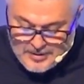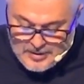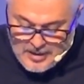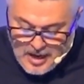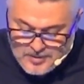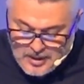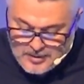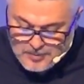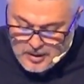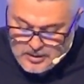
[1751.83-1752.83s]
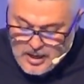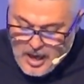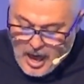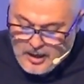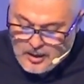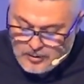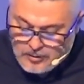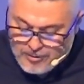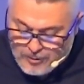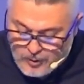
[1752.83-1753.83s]
60 times as much,
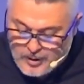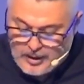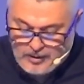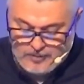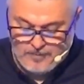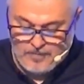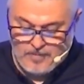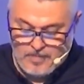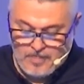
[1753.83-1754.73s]
and another 30.